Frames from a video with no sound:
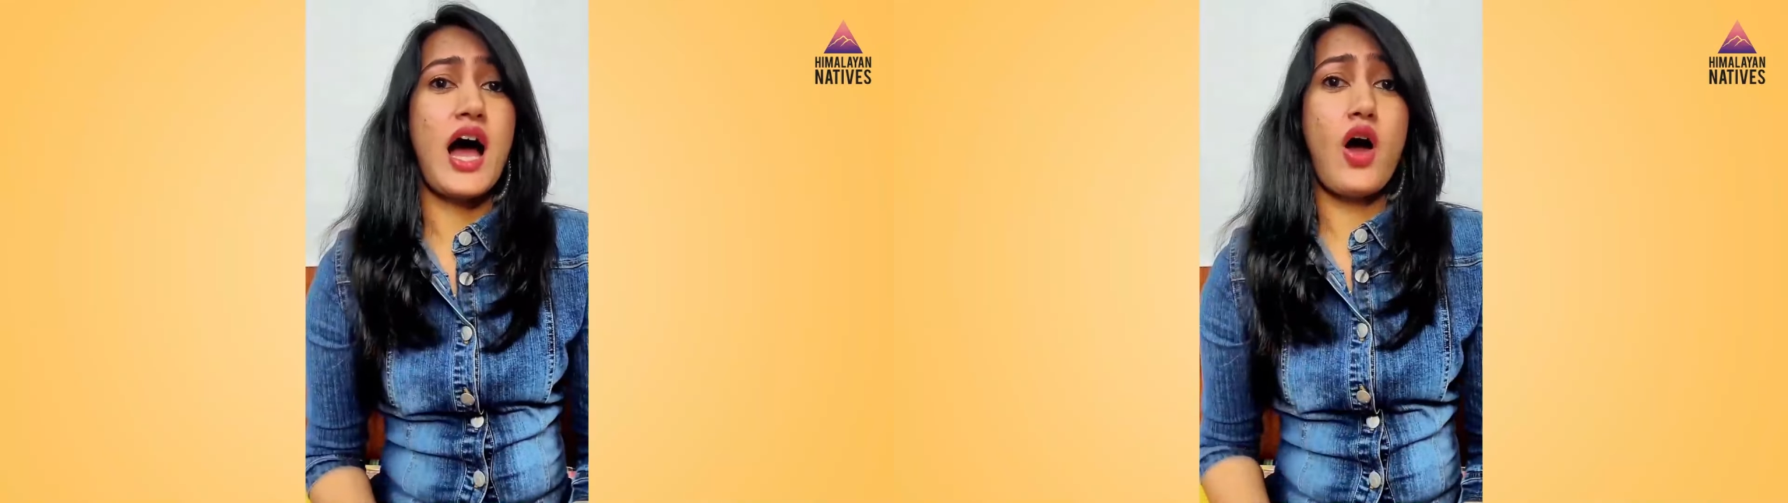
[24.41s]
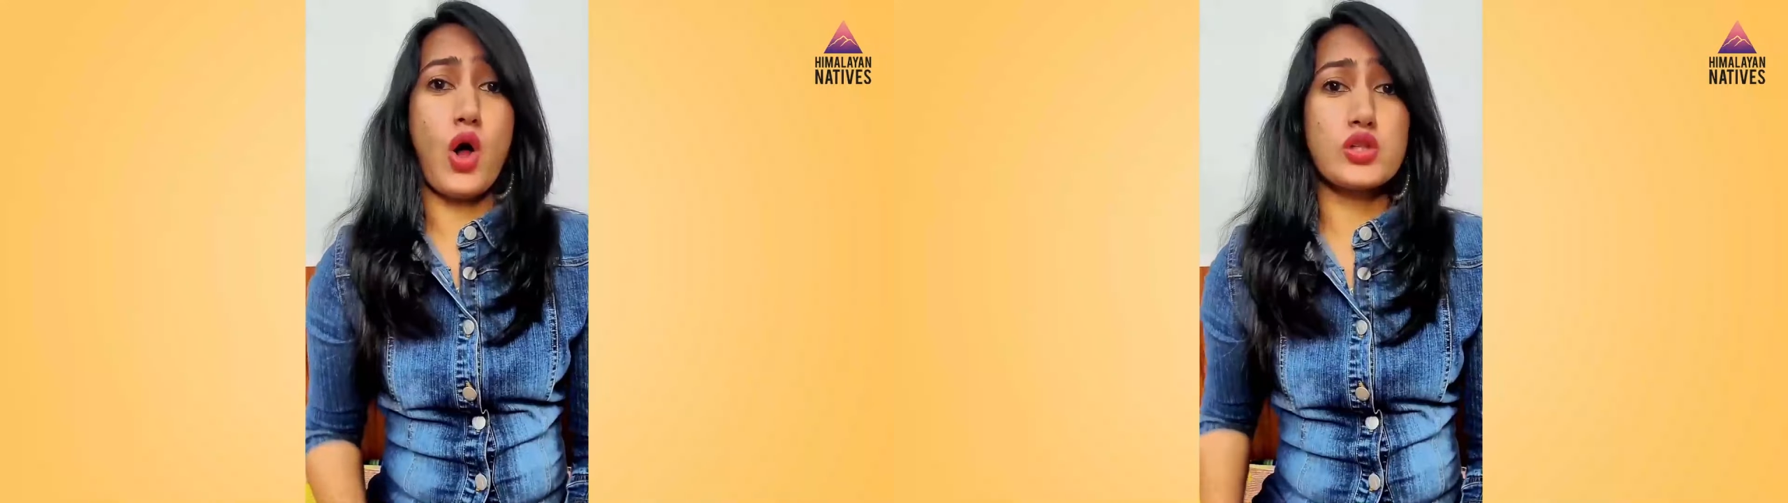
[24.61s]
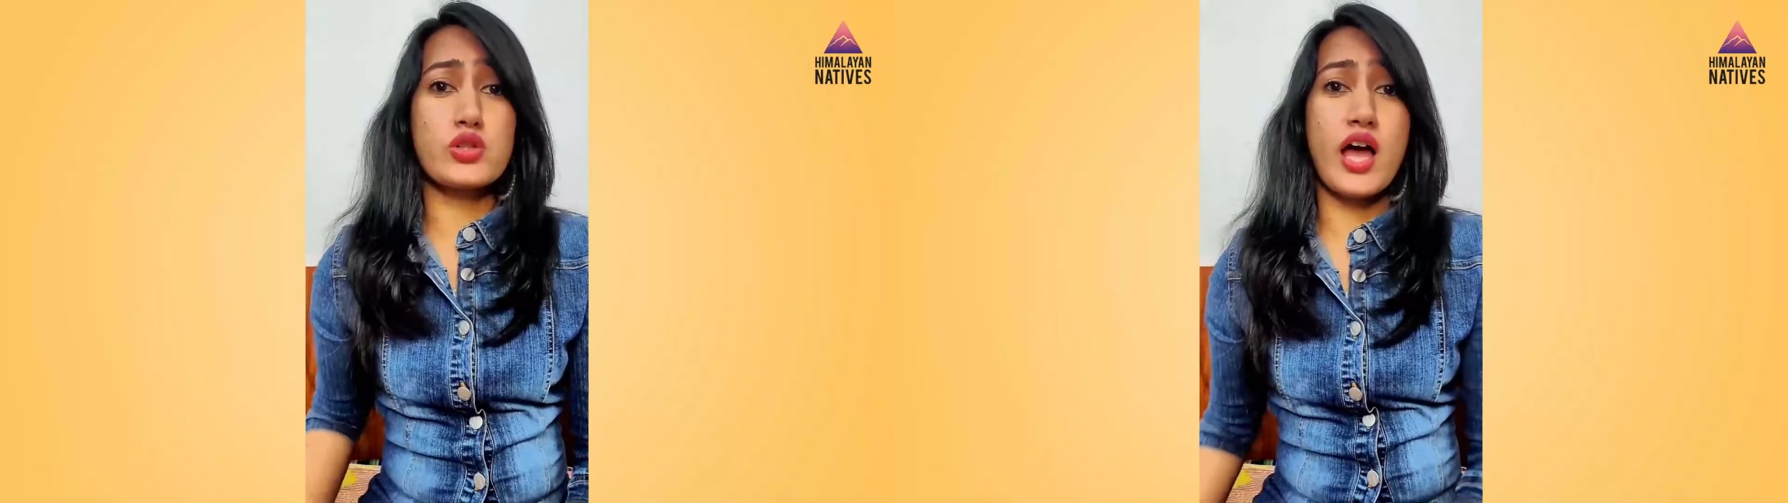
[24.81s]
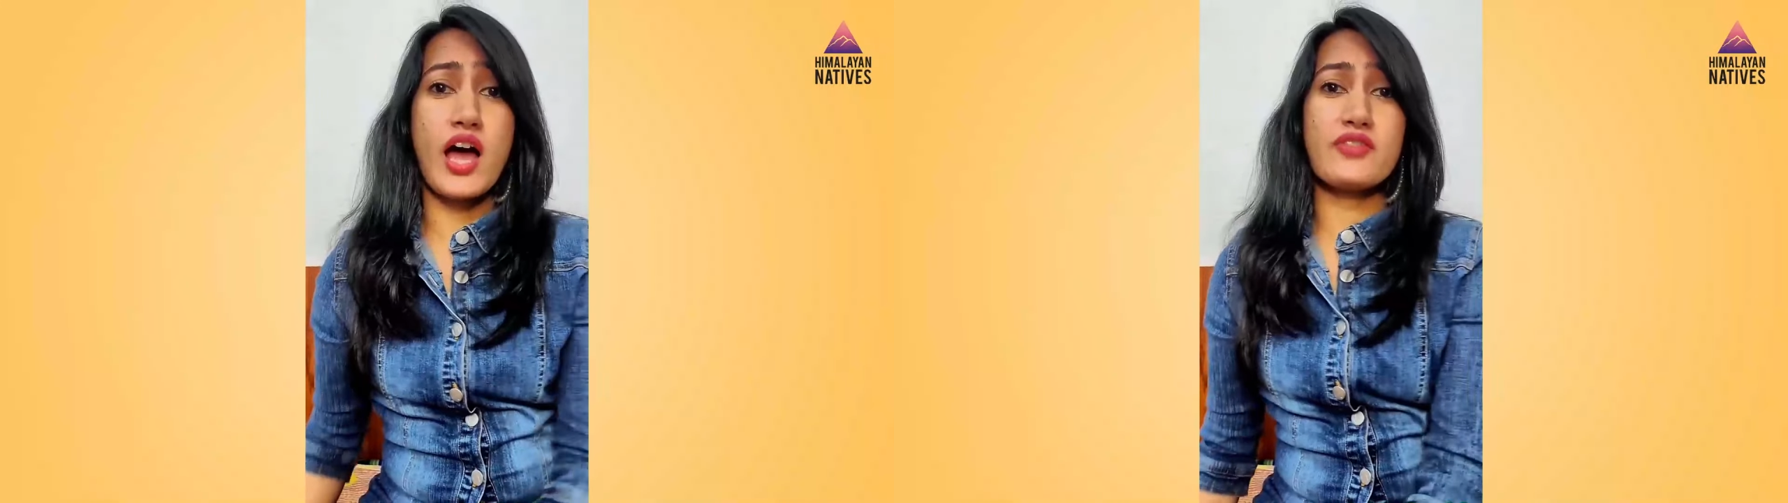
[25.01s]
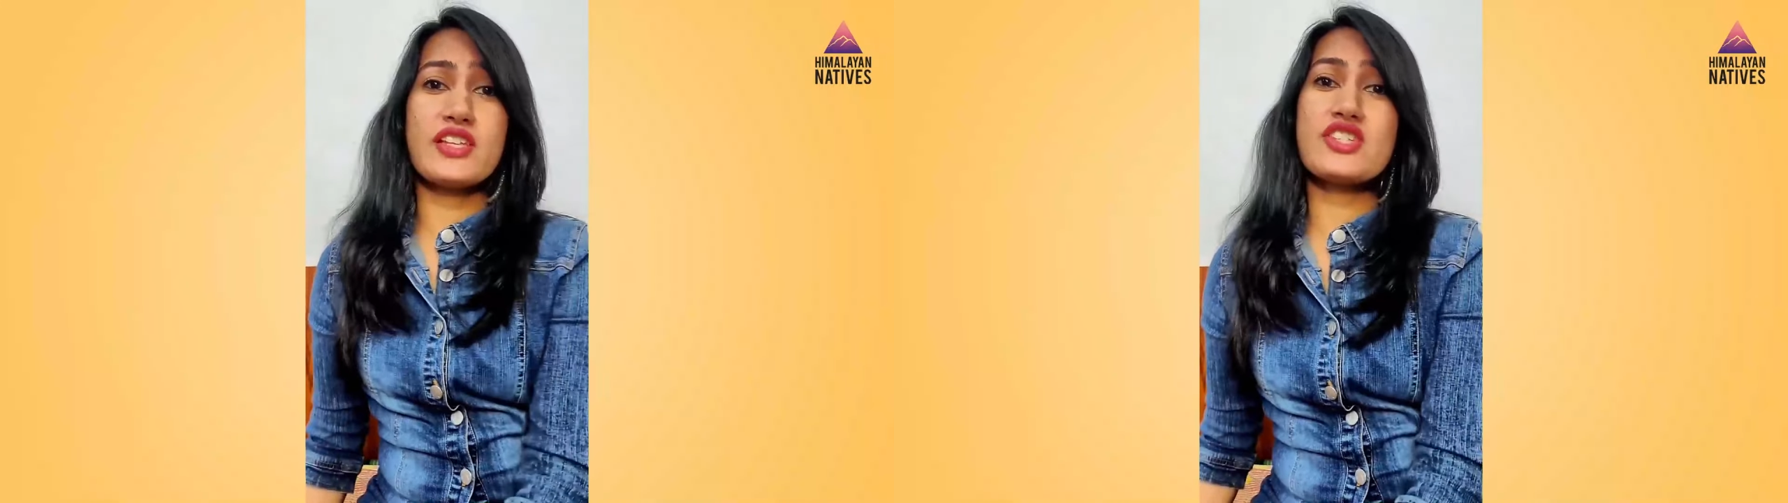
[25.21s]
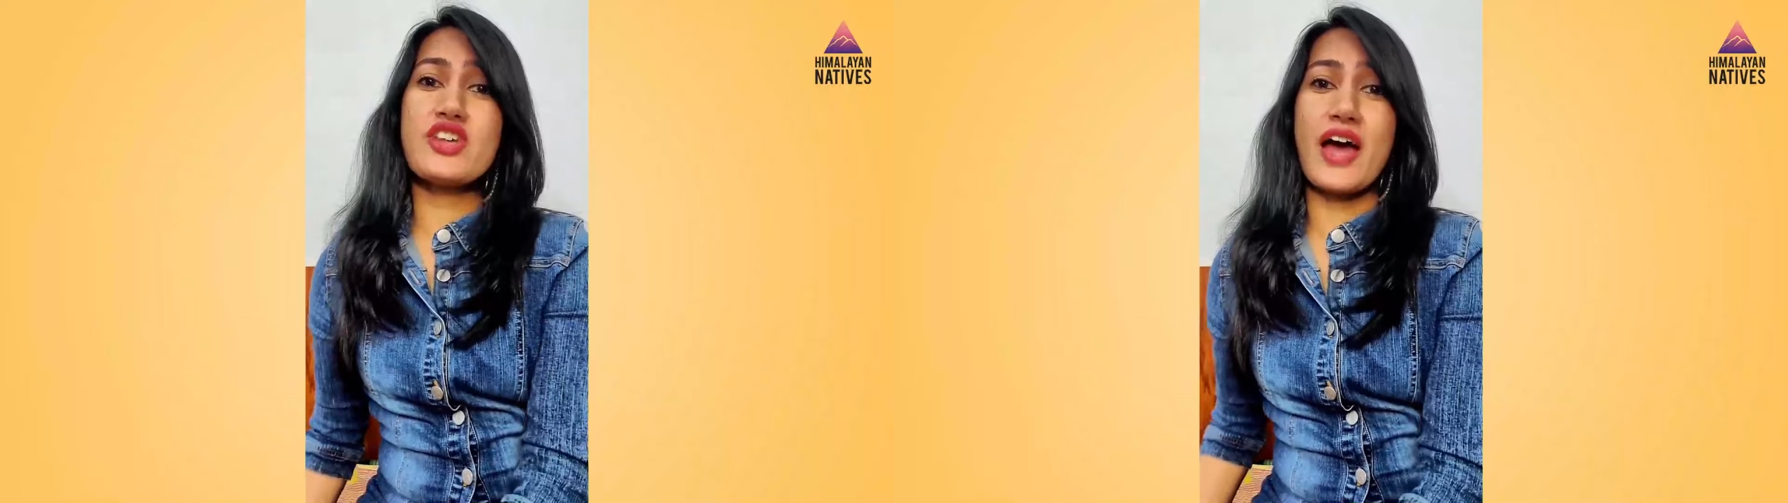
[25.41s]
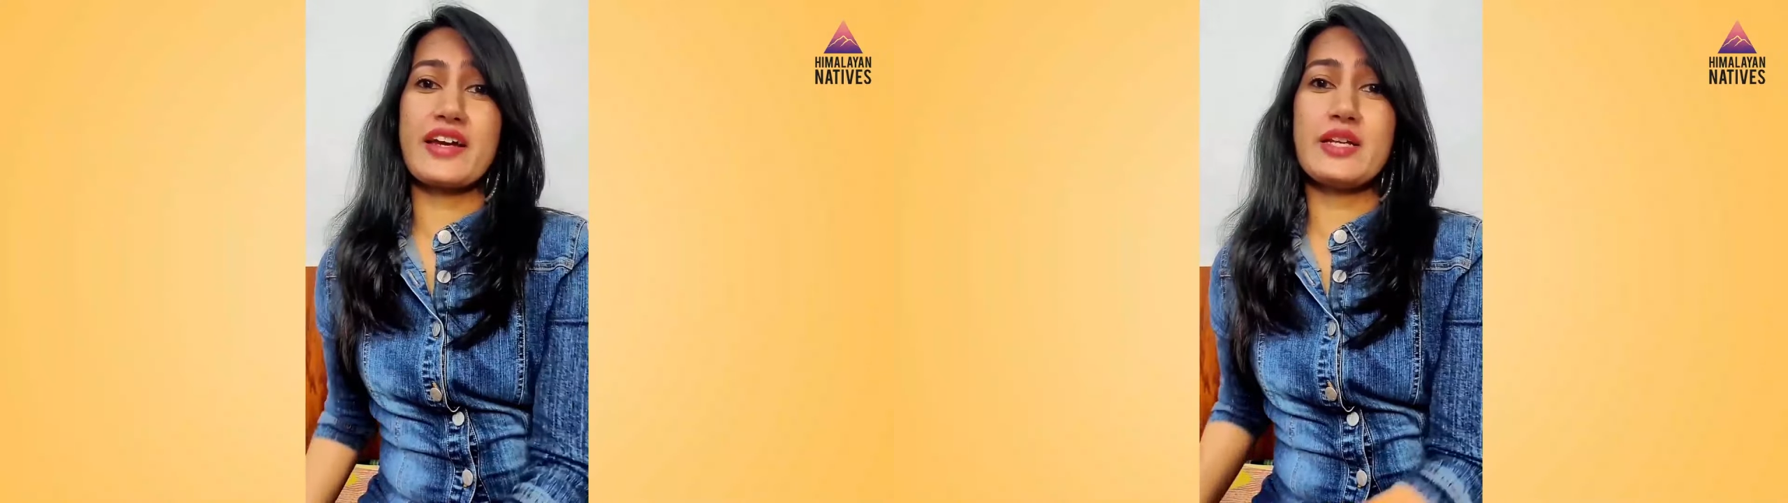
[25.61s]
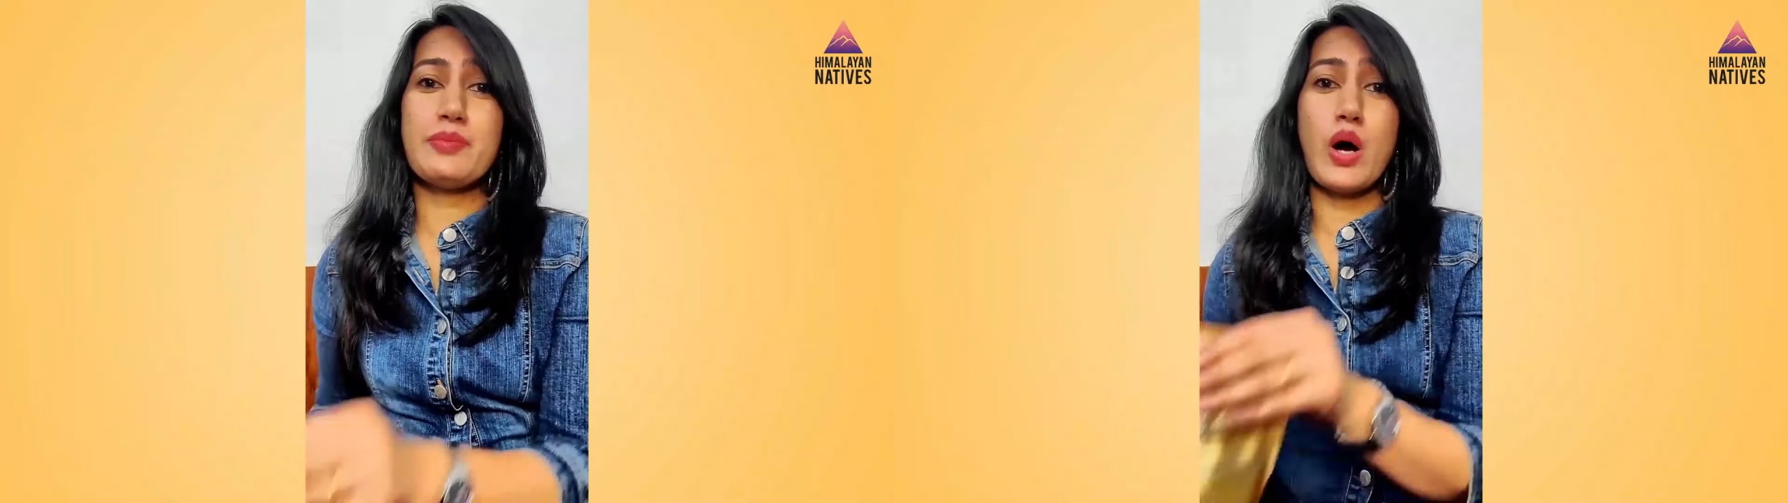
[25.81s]
I also have this
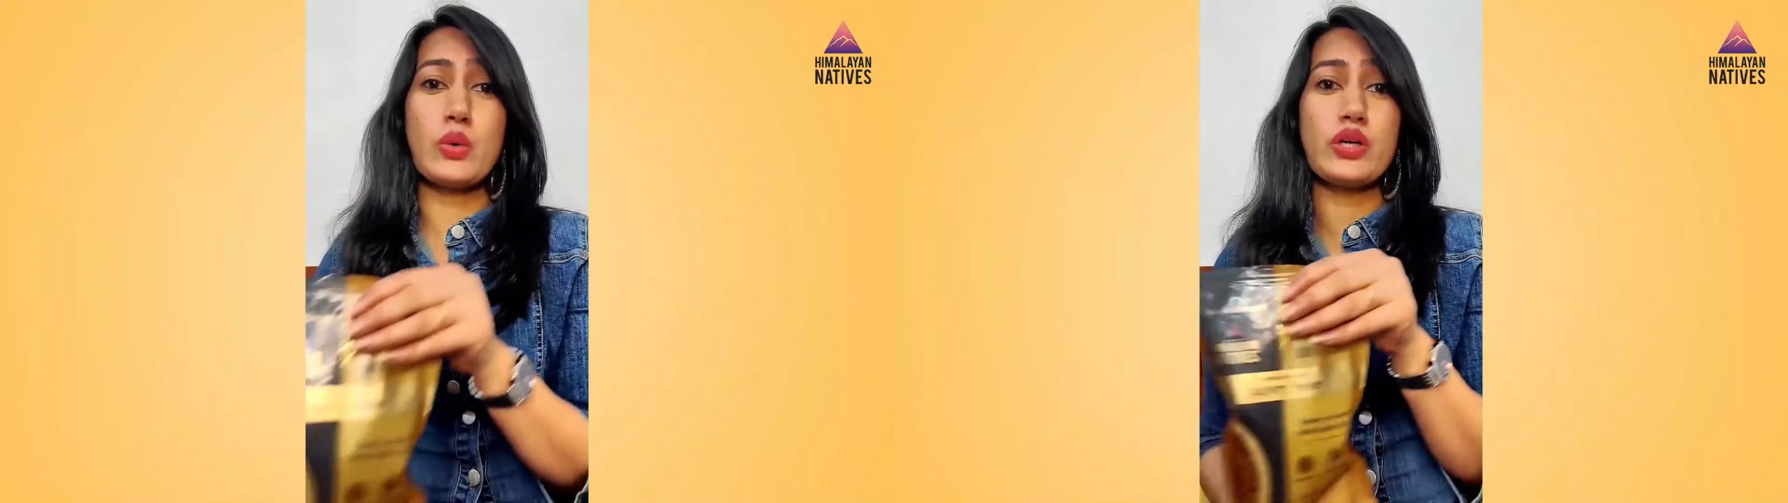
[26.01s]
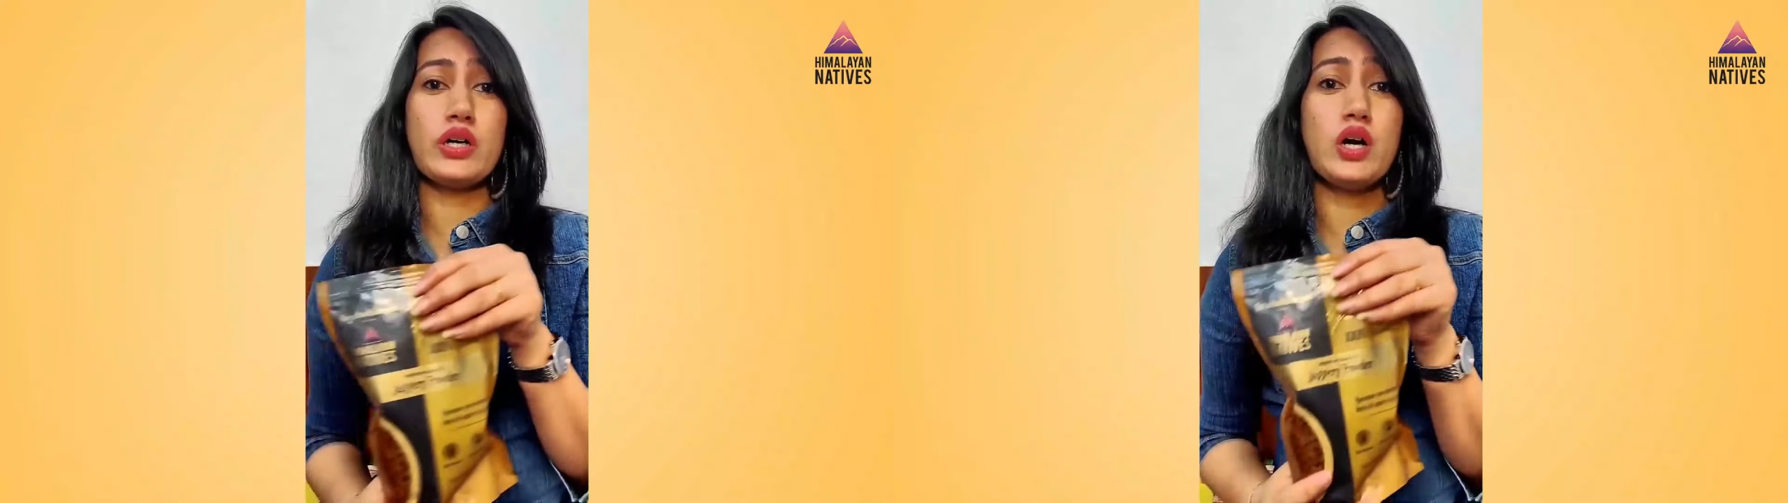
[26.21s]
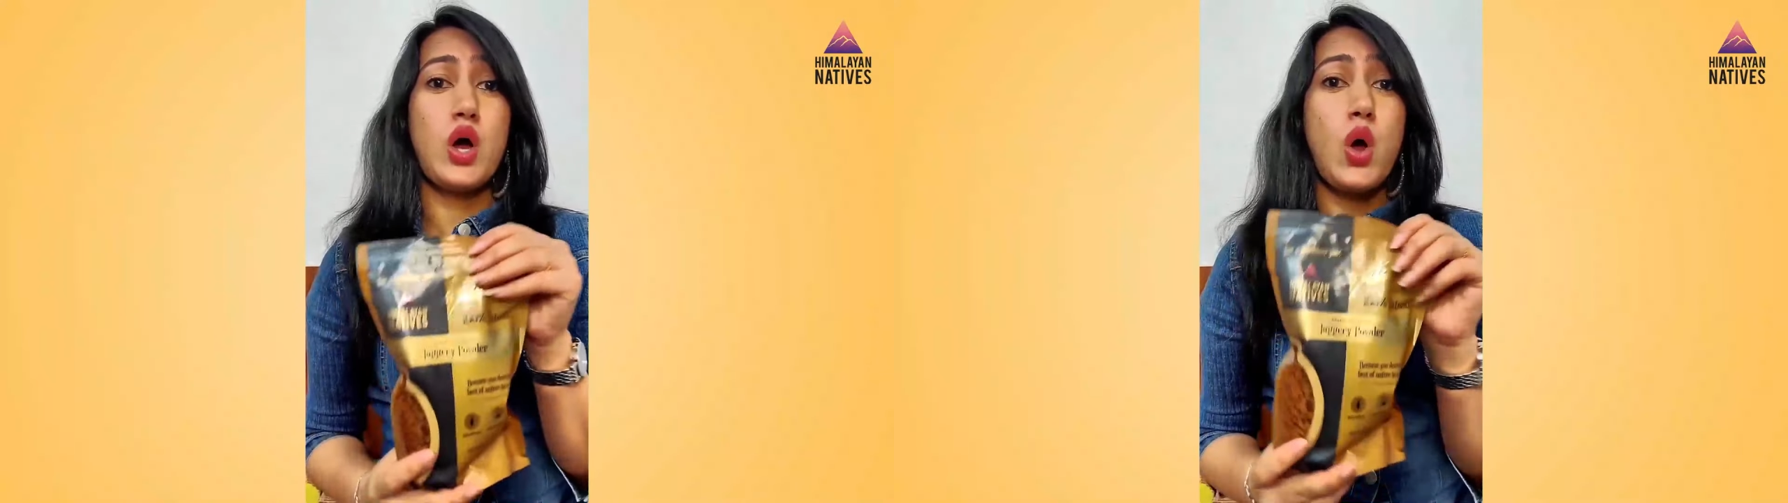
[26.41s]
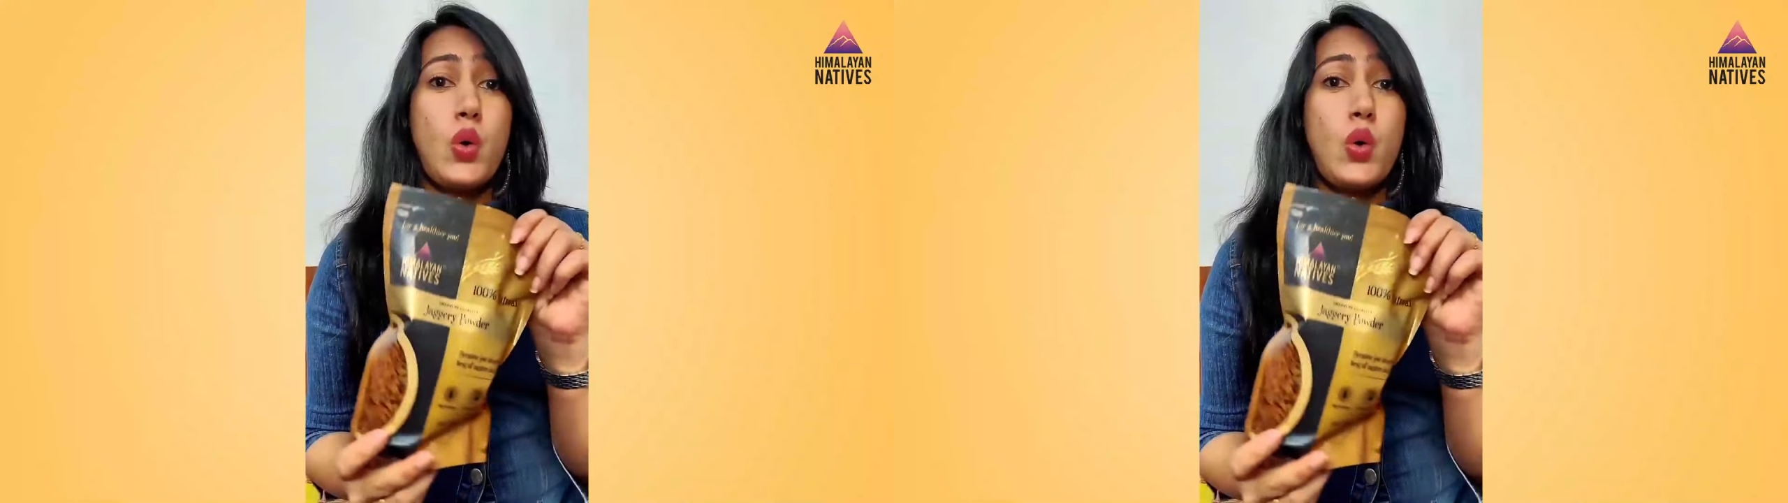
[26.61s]
Jaggery powder,